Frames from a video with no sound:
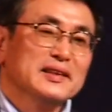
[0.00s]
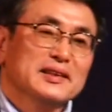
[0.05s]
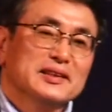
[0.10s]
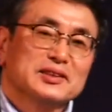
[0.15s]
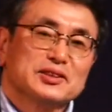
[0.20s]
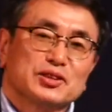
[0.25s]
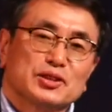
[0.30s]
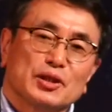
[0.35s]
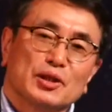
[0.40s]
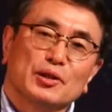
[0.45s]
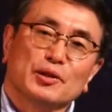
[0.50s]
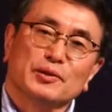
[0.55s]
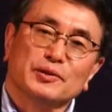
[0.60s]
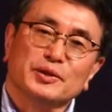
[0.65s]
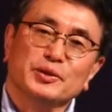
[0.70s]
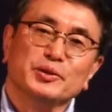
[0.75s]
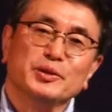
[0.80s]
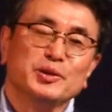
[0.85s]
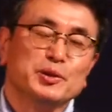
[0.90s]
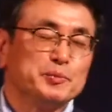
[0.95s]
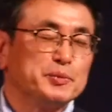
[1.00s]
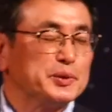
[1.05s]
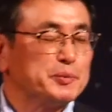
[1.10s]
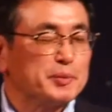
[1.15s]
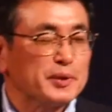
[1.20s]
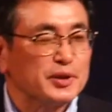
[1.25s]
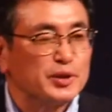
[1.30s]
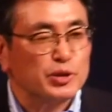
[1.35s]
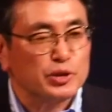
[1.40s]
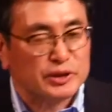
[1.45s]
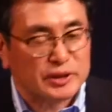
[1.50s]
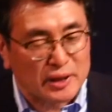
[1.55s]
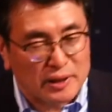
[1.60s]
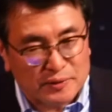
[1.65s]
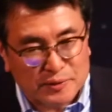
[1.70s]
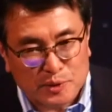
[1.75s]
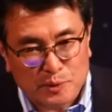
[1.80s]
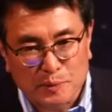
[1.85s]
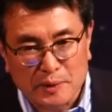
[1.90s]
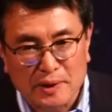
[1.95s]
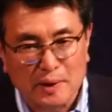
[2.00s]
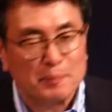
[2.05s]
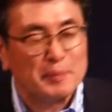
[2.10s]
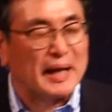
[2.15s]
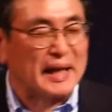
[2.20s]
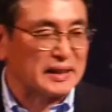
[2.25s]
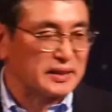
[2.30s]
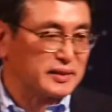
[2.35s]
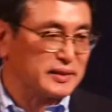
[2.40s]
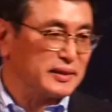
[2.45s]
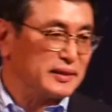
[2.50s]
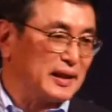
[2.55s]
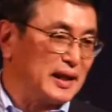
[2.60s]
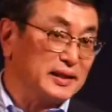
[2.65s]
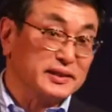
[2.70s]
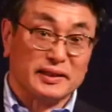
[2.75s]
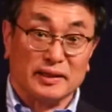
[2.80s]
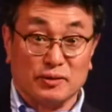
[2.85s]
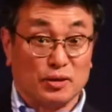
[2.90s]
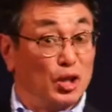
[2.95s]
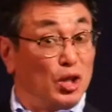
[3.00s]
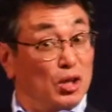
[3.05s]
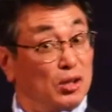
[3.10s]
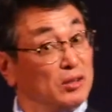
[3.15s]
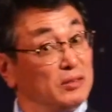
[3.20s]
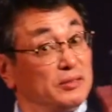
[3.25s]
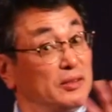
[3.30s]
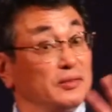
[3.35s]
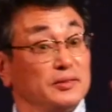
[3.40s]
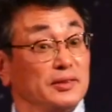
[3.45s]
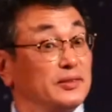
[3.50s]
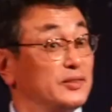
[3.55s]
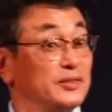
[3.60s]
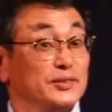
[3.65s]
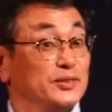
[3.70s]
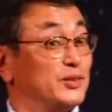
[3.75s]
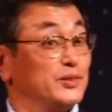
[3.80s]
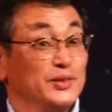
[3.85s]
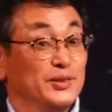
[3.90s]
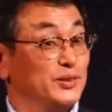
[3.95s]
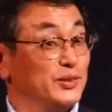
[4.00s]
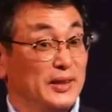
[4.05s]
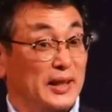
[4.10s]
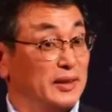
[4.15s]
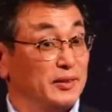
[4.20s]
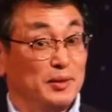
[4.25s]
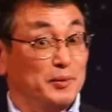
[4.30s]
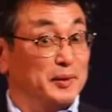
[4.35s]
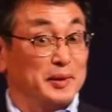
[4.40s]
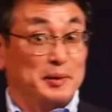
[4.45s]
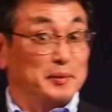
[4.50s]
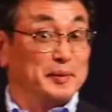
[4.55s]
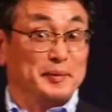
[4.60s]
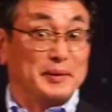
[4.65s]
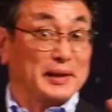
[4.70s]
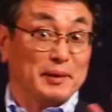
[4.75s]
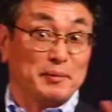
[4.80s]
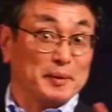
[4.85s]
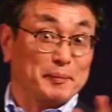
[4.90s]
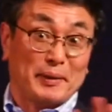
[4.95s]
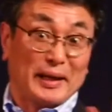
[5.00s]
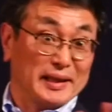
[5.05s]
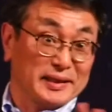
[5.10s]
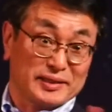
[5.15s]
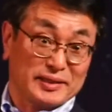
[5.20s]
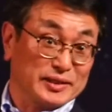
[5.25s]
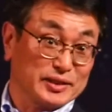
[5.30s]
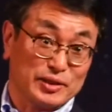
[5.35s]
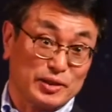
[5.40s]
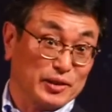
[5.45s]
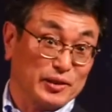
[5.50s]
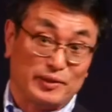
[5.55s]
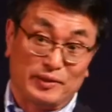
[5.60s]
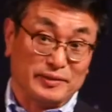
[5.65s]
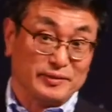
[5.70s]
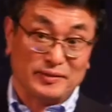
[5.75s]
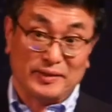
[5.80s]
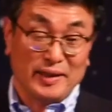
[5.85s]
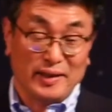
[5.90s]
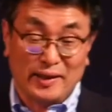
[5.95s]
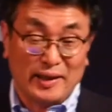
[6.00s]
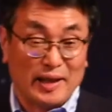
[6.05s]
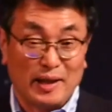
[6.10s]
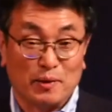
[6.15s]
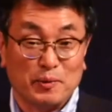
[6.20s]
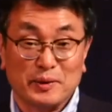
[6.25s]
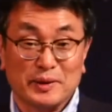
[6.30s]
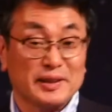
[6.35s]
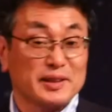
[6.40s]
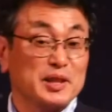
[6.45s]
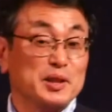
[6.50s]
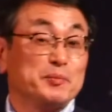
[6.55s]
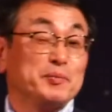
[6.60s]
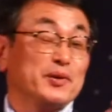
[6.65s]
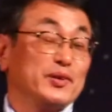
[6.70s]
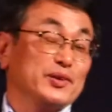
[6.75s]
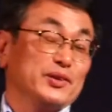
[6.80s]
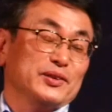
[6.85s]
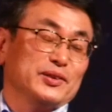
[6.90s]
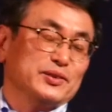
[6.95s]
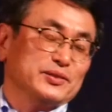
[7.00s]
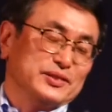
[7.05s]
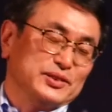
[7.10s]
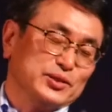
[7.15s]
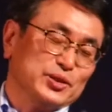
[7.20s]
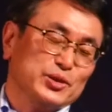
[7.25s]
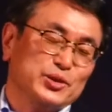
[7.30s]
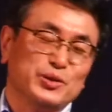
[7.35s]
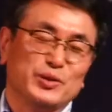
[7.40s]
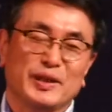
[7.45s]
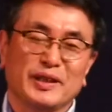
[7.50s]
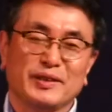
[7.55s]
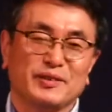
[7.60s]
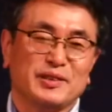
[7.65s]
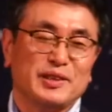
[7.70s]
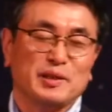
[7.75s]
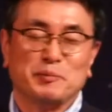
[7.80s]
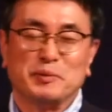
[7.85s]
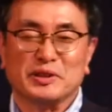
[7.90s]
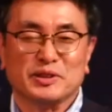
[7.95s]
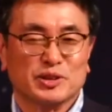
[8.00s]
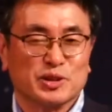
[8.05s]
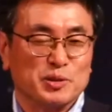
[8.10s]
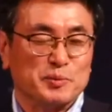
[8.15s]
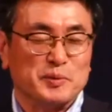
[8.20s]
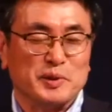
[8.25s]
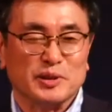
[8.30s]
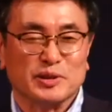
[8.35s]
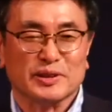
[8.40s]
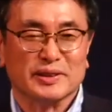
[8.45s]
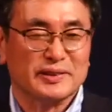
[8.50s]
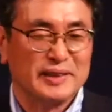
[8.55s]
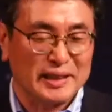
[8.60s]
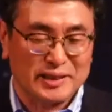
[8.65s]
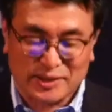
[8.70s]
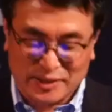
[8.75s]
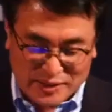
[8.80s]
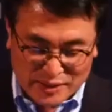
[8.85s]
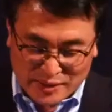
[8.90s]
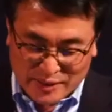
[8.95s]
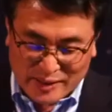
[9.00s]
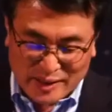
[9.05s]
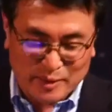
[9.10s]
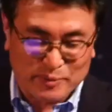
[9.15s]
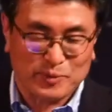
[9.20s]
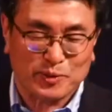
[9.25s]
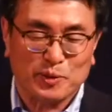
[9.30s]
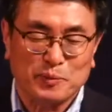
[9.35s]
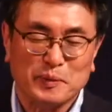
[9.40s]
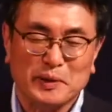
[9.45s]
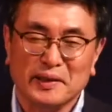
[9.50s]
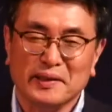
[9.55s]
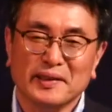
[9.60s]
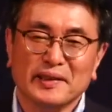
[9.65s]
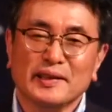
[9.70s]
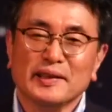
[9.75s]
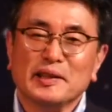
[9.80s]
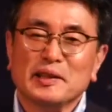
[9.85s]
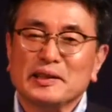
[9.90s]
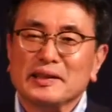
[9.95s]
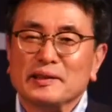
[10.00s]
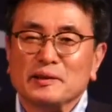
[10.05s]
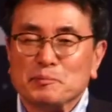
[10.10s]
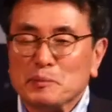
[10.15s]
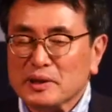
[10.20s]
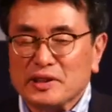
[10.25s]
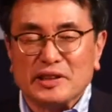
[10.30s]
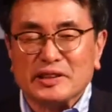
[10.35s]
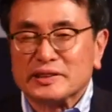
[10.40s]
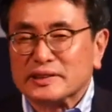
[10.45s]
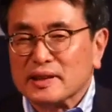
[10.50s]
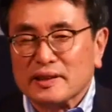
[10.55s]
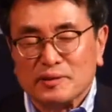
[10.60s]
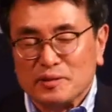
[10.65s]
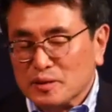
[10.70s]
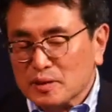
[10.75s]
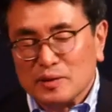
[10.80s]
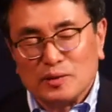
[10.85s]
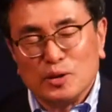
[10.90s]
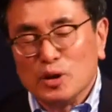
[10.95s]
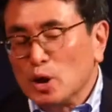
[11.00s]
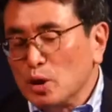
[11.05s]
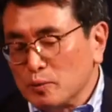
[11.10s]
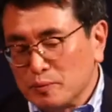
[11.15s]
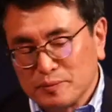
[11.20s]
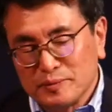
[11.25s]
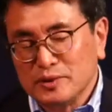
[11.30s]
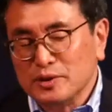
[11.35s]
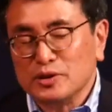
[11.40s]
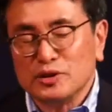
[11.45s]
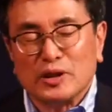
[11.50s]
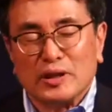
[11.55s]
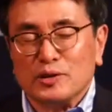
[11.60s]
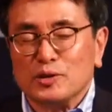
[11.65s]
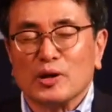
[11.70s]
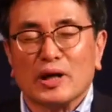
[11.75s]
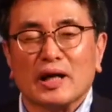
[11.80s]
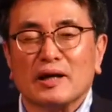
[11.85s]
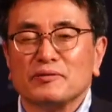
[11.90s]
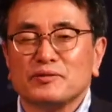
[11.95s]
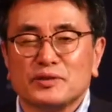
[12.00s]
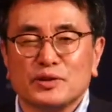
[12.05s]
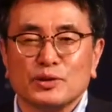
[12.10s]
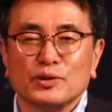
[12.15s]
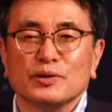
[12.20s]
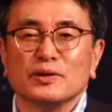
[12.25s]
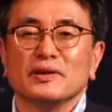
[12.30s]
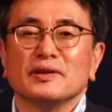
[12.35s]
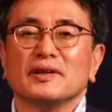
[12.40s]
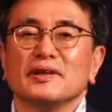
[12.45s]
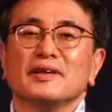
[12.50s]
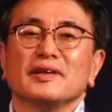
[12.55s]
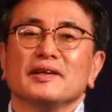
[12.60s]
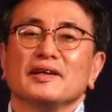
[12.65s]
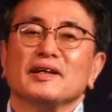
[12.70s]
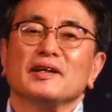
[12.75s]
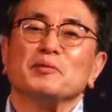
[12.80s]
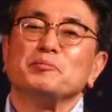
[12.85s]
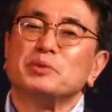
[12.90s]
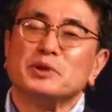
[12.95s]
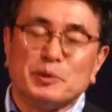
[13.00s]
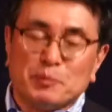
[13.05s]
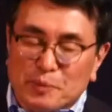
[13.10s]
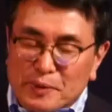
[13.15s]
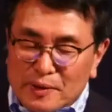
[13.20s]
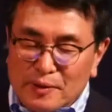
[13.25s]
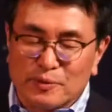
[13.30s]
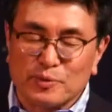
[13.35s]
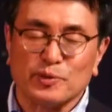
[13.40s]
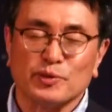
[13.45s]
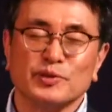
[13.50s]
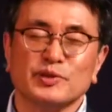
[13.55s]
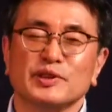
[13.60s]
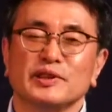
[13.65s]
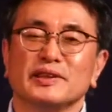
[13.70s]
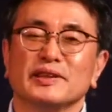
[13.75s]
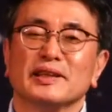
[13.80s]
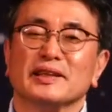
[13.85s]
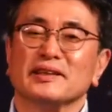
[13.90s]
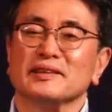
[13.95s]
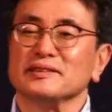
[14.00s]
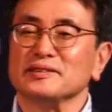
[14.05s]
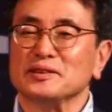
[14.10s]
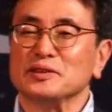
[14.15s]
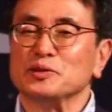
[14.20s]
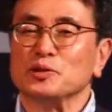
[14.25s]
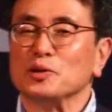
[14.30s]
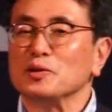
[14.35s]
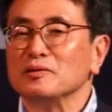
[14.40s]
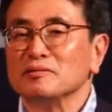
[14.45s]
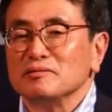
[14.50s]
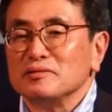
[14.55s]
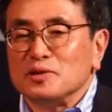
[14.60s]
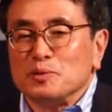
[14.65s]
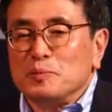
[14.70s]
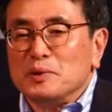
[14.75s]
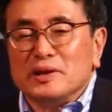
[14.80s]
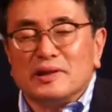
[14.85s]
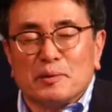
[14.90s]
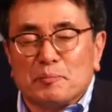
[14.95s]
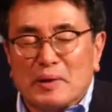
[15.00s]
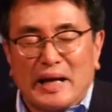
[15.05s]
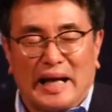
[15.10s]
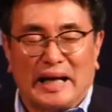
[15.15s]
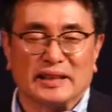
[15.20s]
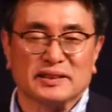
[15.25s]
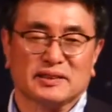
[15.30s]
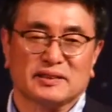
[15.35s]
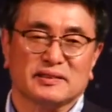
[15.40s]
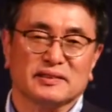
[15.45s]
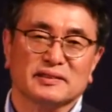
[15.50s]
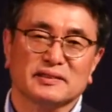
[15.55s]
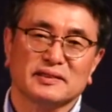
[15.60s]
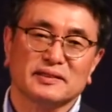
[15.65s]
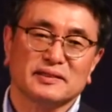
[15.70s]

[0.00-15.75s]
So you need to prepare yourself to be a pastor. I said, no, no, no, no, no, no, no. I don't want to become a pastor. So I want to keep on, you know, doing the ministry of music. That's good enough for me. But he said, no, you, you have to uh, prepare for the, uh, you know, to be a pastor.